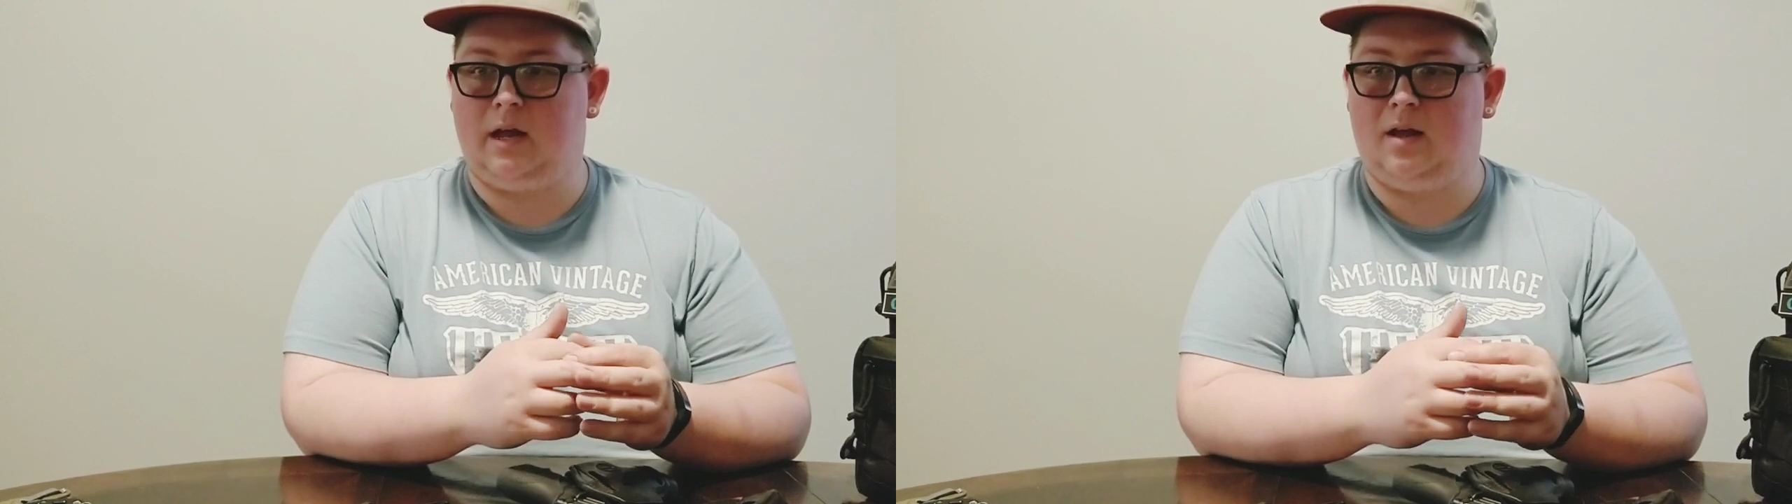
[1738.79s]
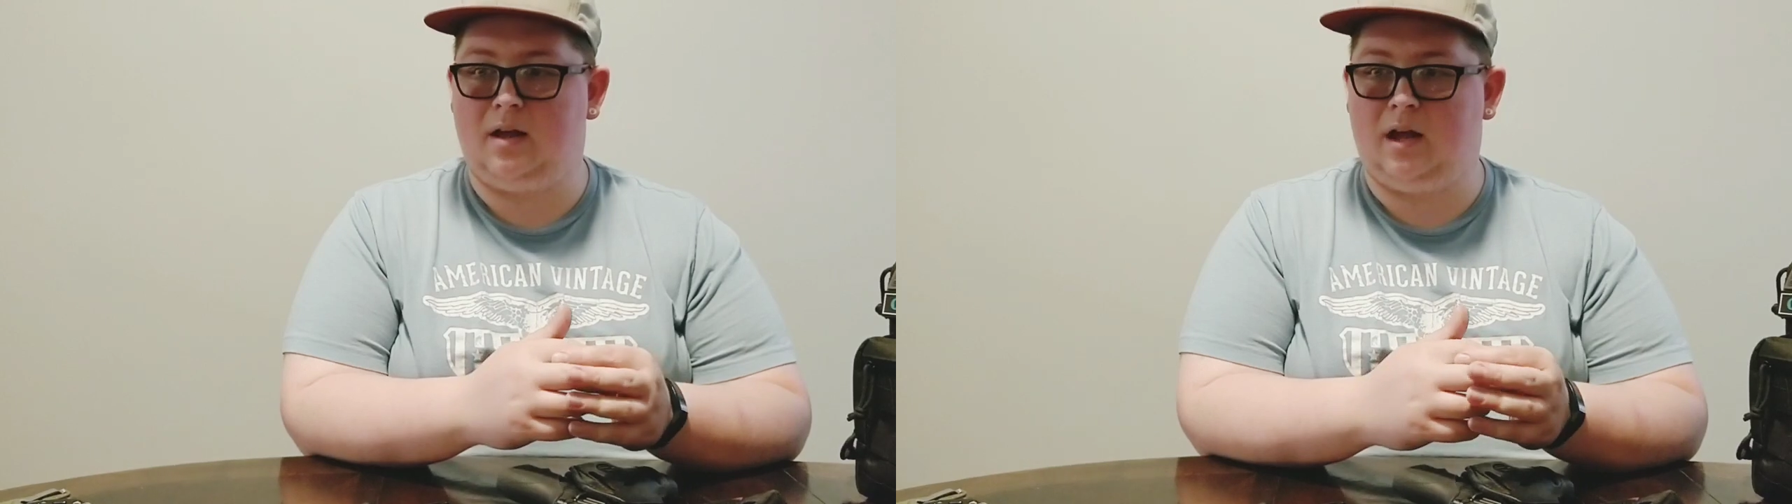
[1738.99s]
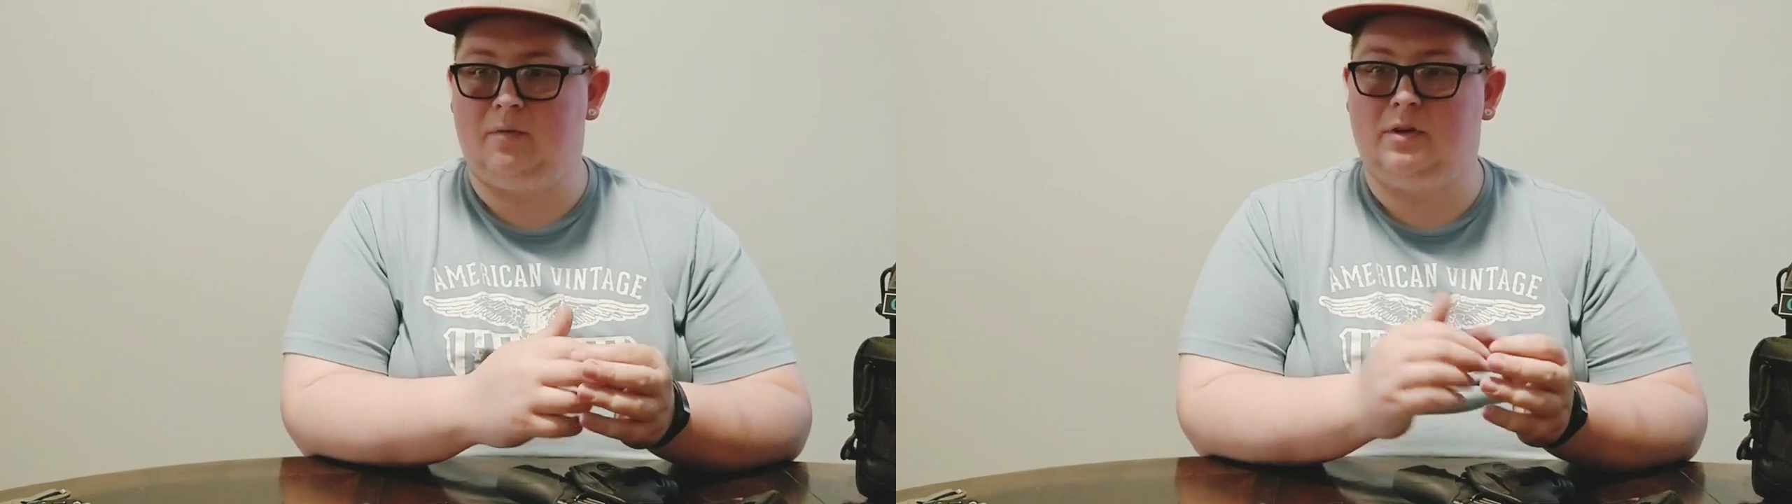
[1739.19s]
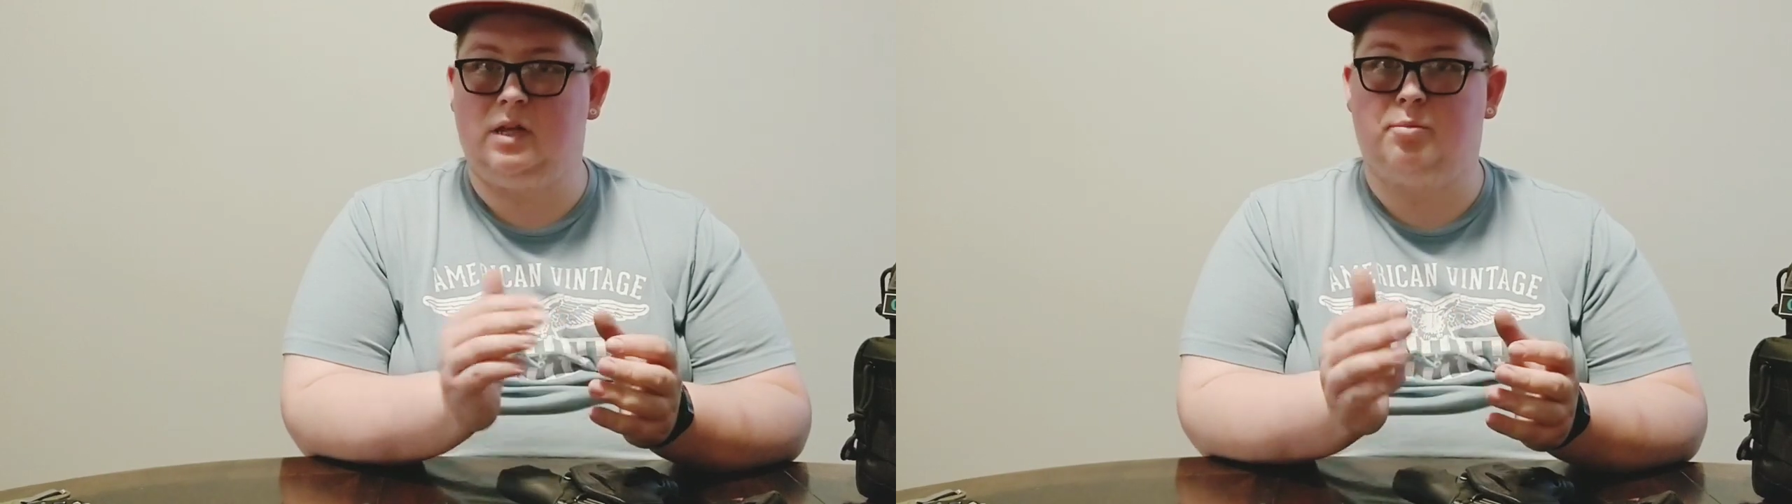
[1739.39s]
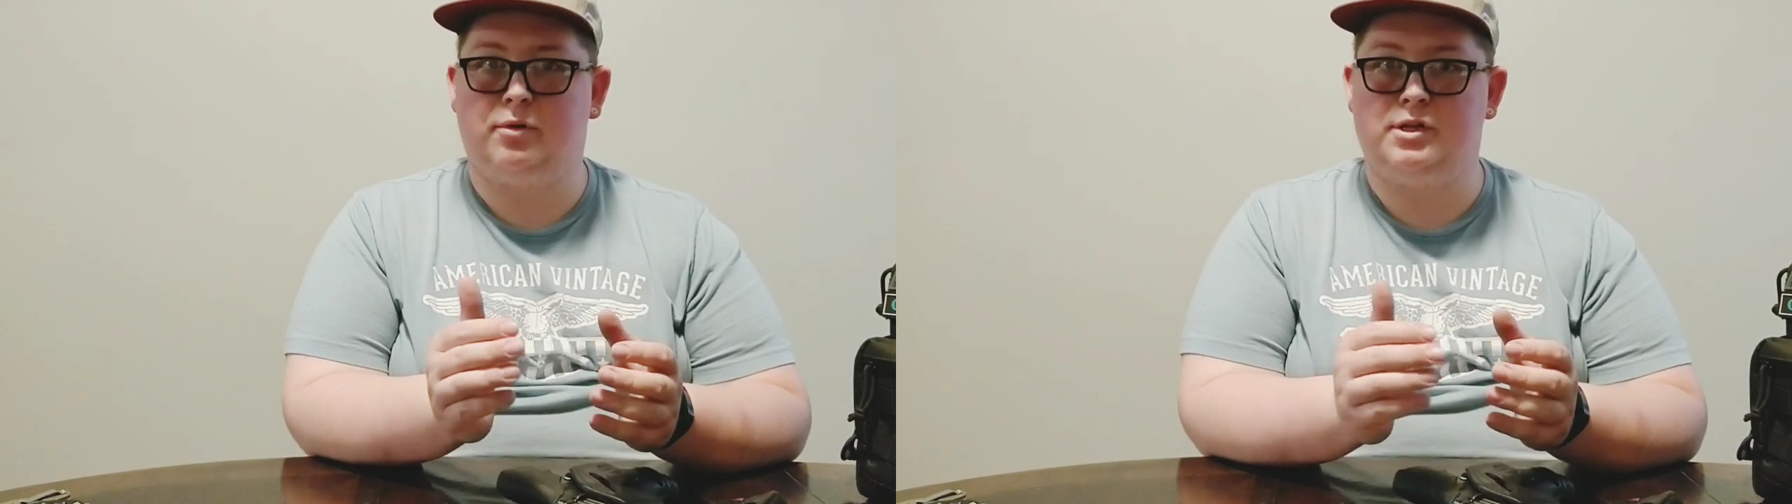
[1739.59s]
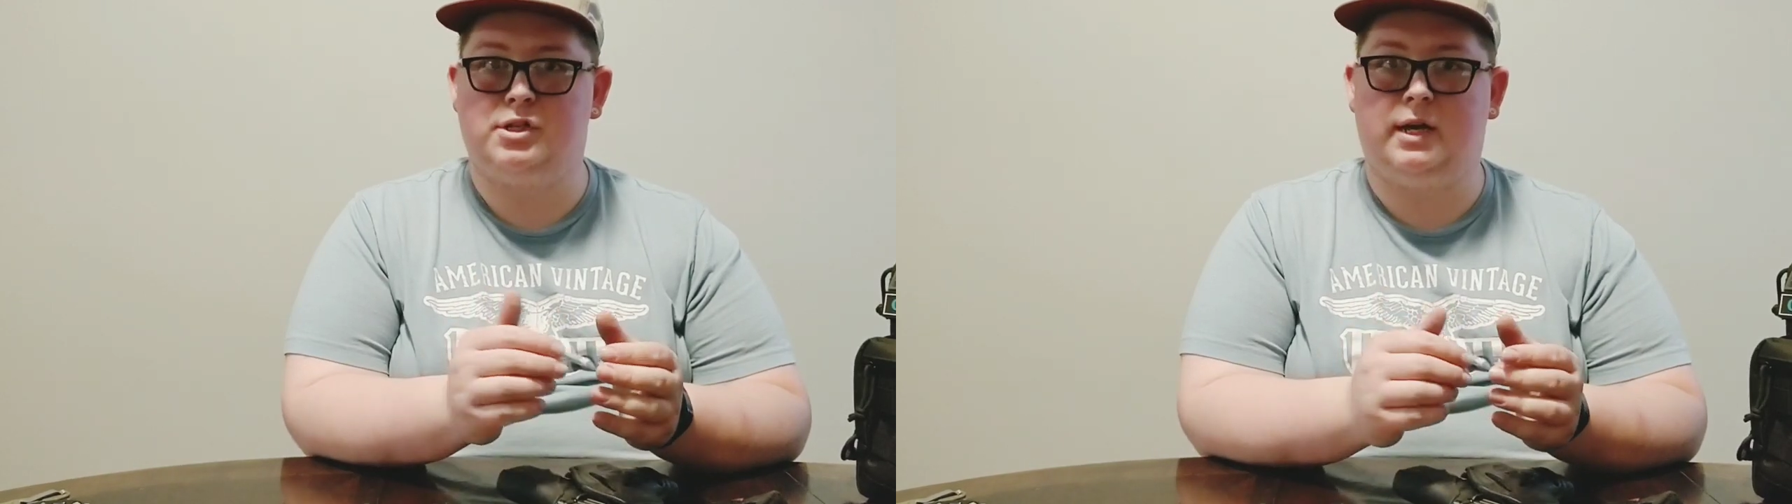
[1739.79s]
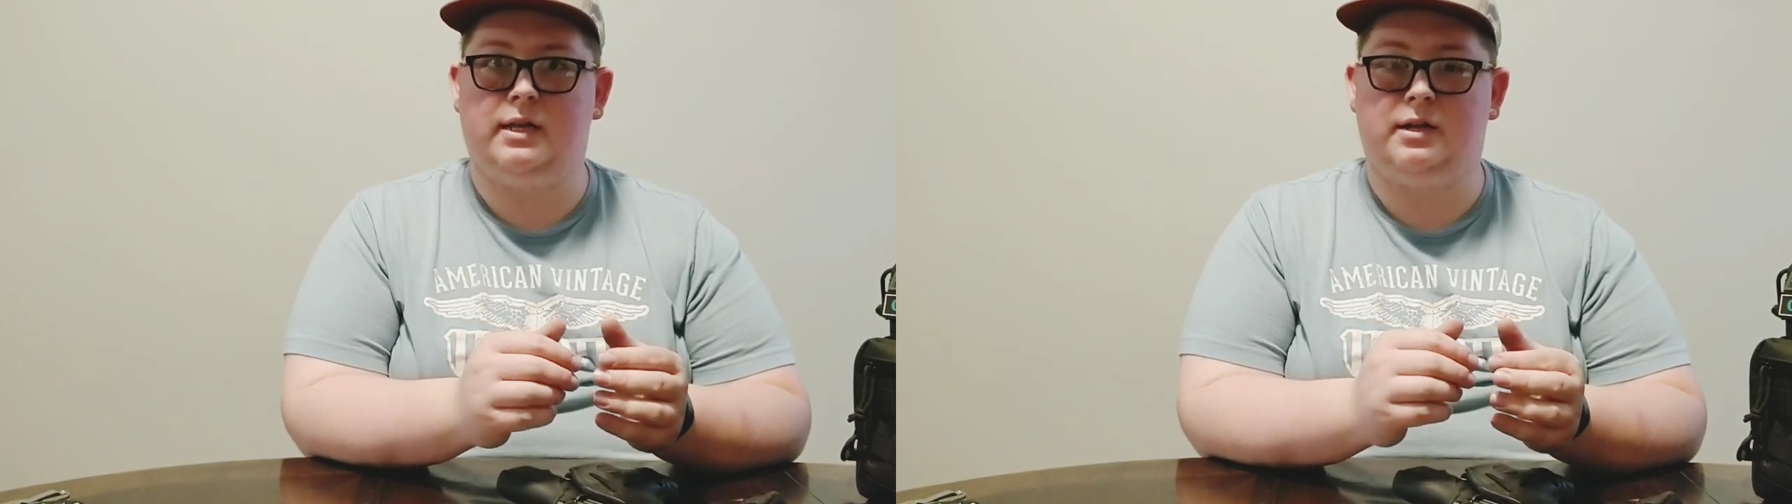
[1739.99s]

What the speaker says: I really appreciate.